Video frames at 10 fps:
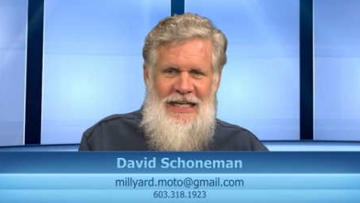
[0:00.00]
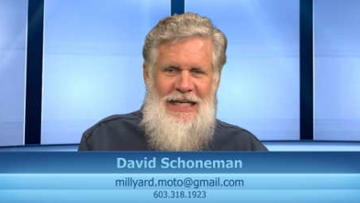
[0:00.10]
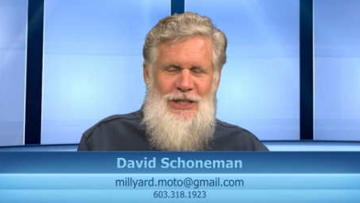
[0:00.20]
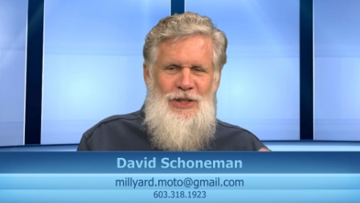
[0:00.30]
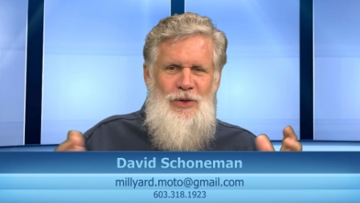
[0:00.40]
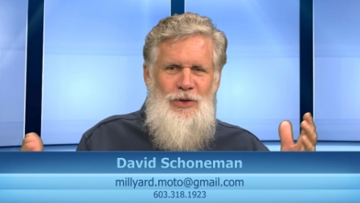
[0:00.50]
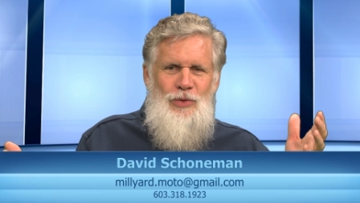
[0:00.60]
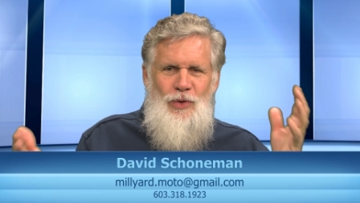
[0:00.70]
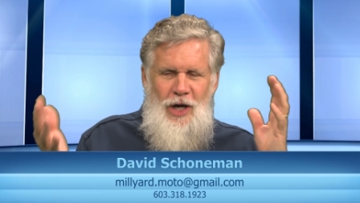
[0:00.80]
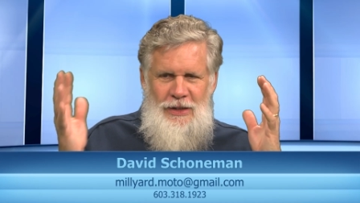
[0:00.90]
And you go
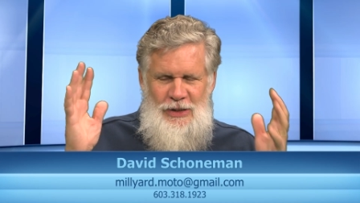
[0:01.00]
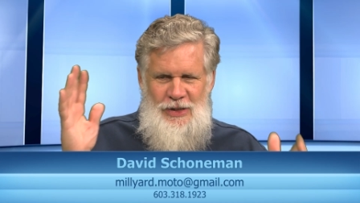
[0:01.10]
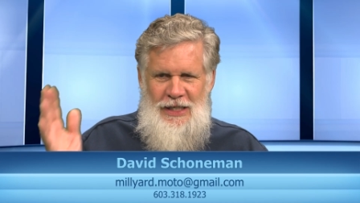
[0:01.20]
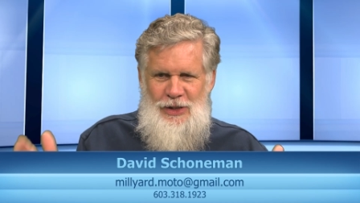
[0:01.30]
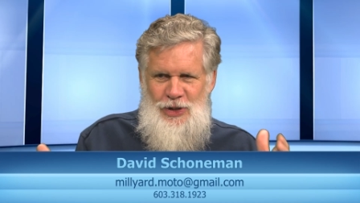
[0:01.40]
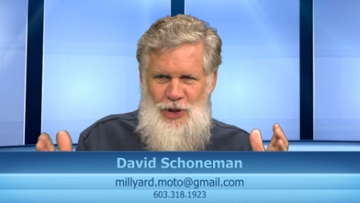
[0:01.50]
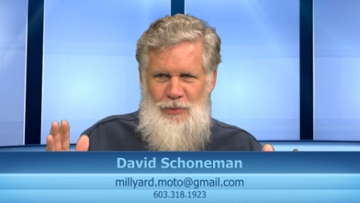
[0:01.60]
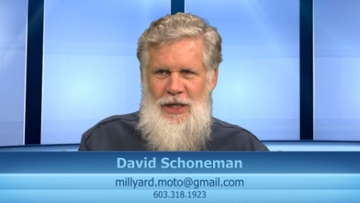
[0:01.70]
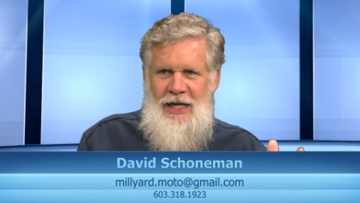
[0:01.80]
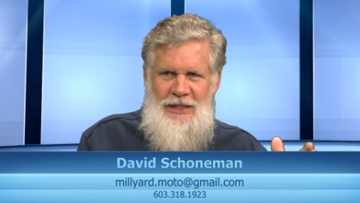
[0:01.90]
through all these things in your
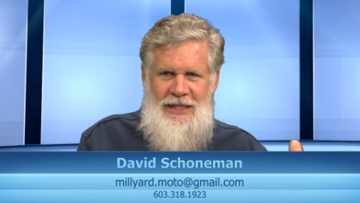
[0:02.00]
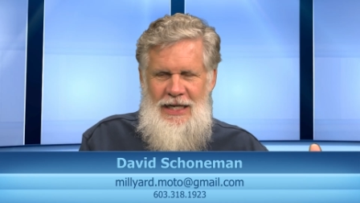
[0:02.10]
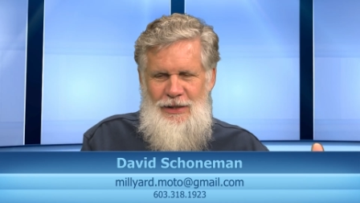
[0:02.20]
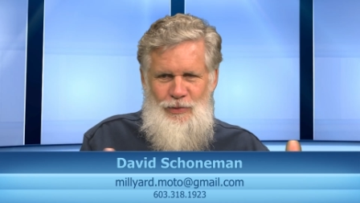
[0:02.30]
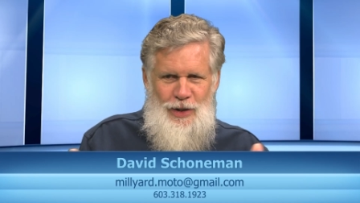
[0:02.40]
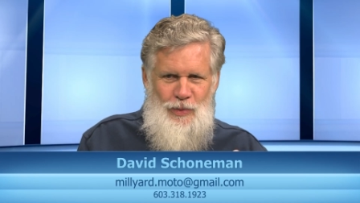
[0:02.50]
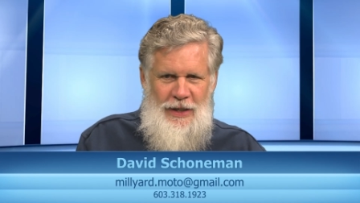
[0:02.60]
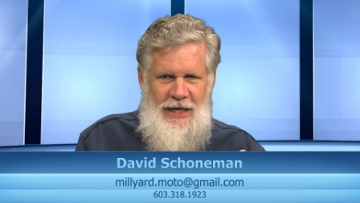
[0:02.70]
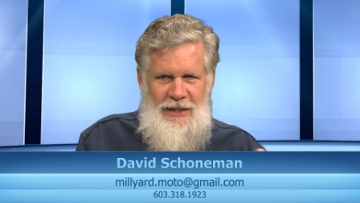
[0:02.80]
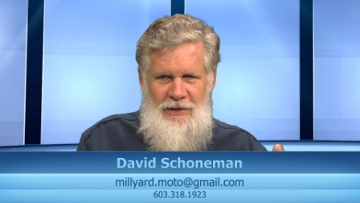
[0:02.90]
mind. You get on the
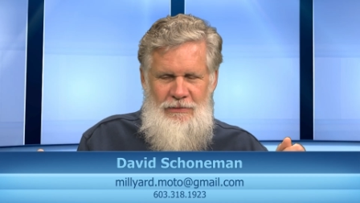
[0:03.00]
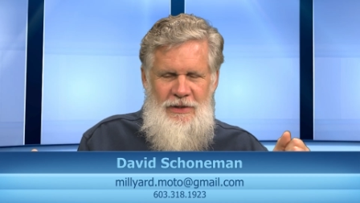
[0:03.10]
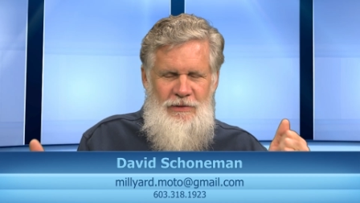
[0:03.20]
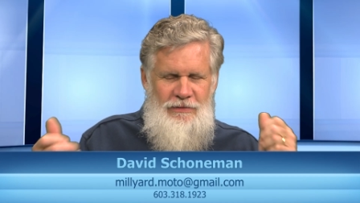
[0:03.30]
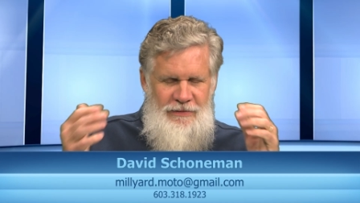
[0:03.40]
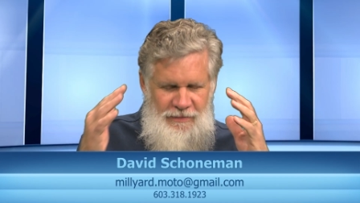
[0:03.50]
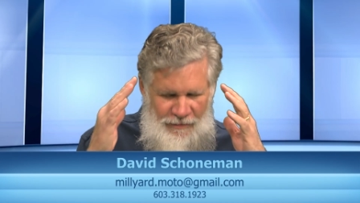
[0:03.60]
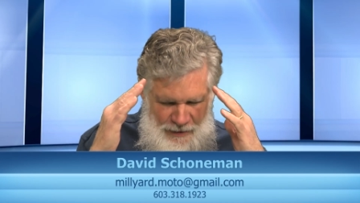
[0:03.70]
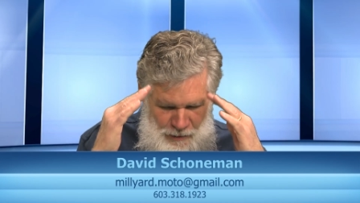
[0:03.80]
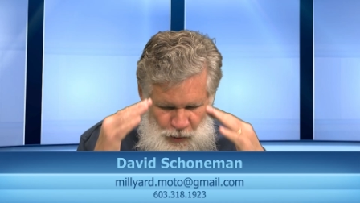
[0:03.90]
runway and you
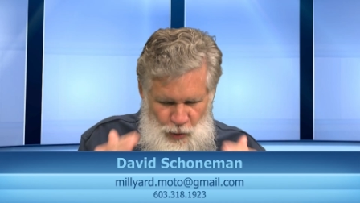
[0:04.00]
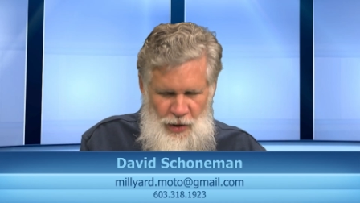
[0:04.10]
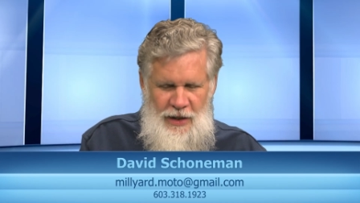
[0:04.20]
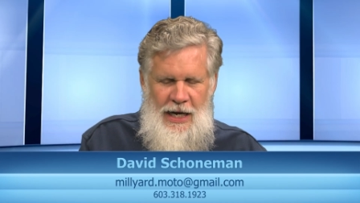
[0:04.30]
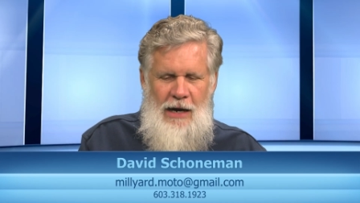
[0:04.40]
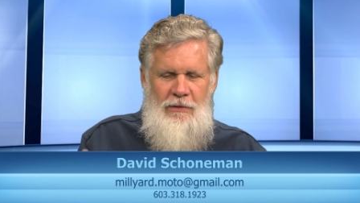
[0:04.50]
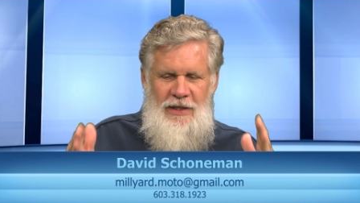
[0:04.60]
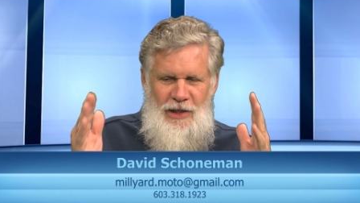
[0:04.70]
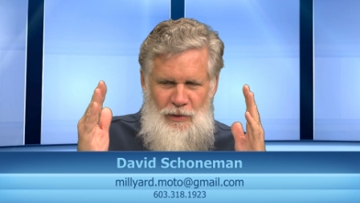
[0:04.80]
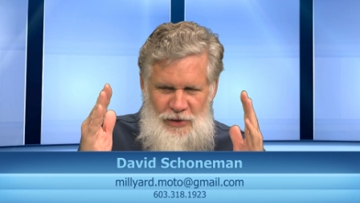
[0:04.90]
work out,
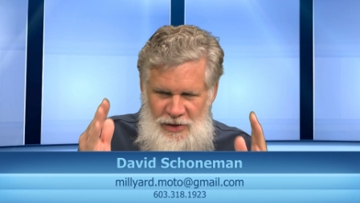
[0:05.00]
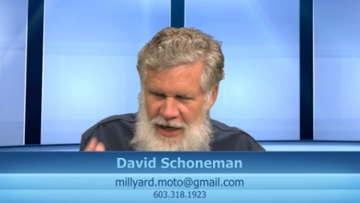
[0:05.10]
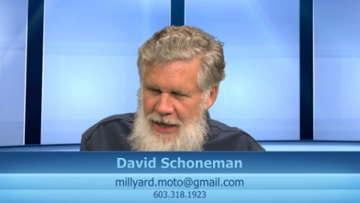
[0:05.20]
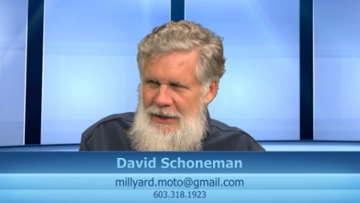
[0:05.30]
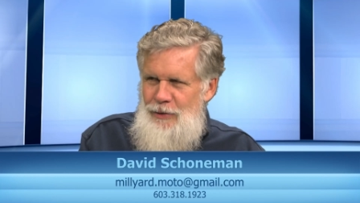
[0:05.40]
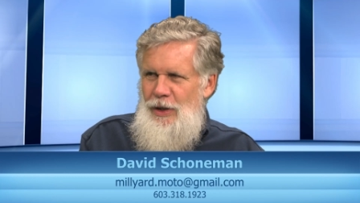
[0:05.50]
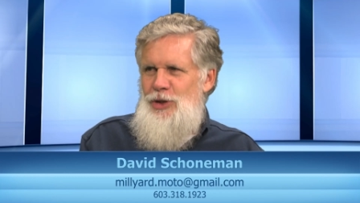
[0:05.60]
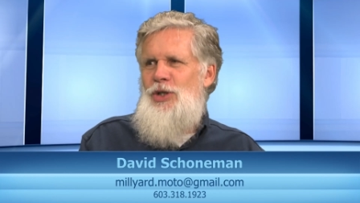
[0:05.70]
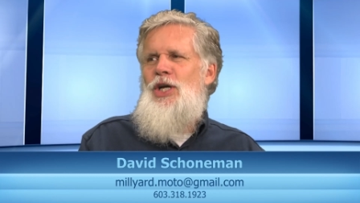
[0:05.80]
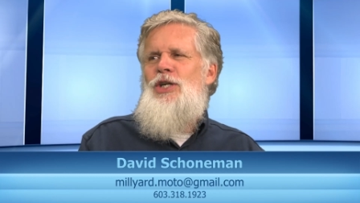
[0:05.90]
exactly
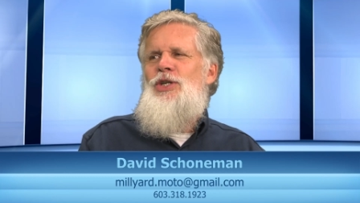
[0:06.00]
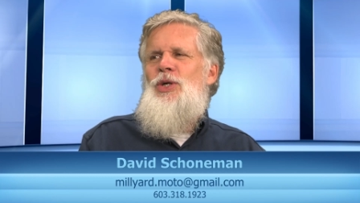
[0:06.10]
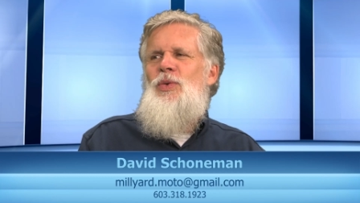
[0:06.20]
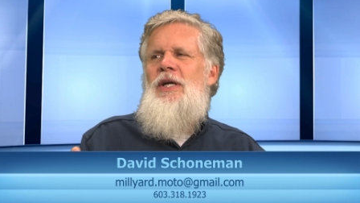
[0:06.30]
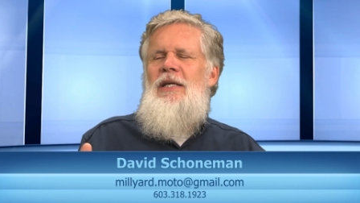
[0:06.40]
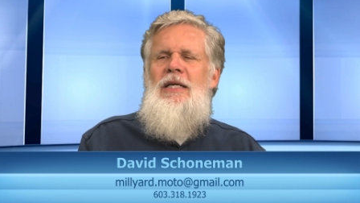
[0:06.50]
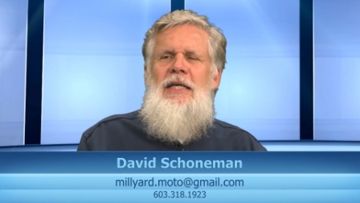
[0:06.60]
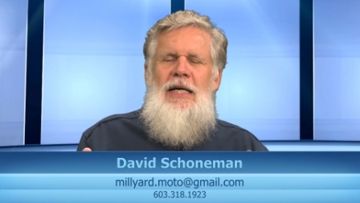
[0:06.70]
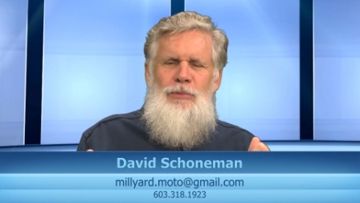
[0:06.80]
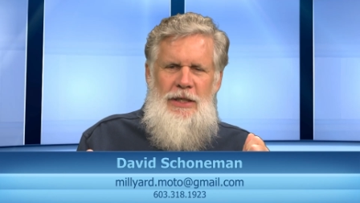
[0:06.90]
what you're going to do. And
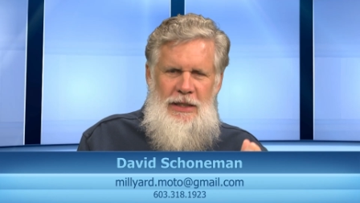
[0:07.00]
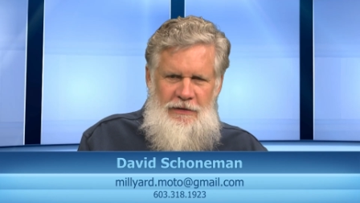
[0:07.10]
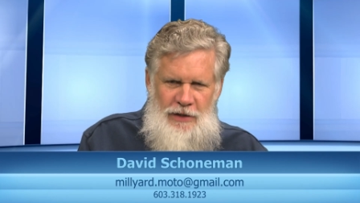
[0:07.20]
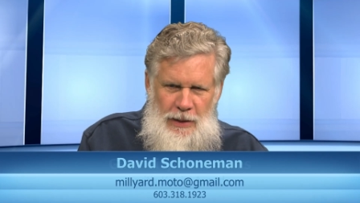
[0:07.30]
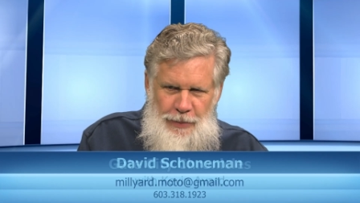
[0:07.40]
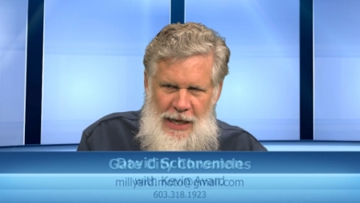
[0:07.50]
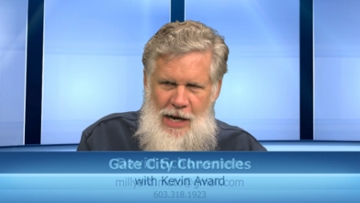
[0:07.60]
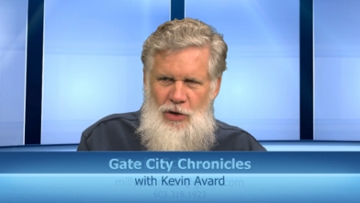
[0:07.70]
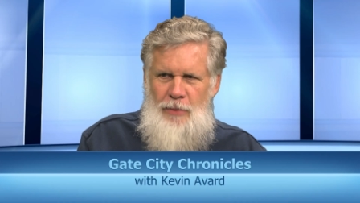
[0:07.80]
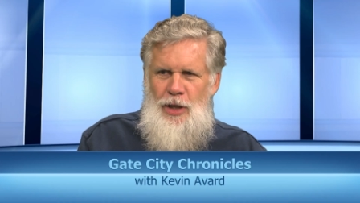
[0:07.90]
I'm going to give it the
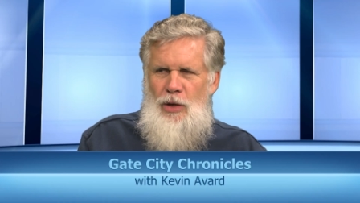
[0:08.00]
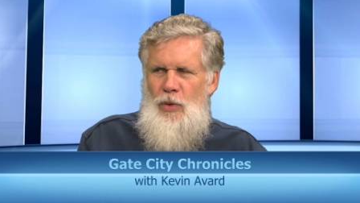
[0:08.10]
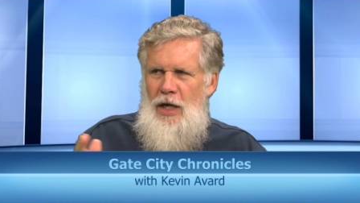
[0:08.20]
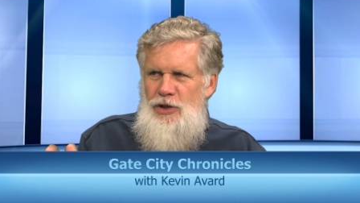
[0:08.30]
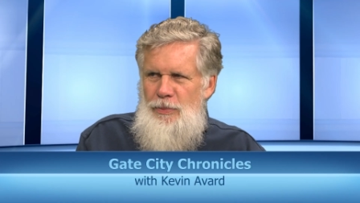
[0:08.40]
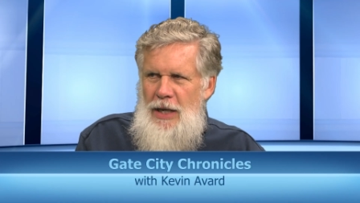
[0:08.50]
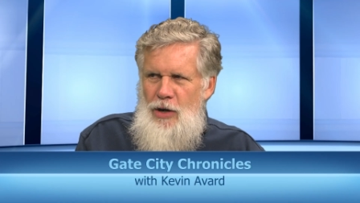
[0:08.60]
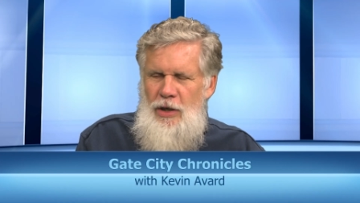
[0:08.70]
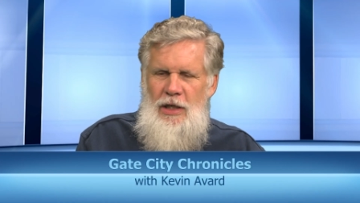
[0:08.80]
power. I'm going to watch the power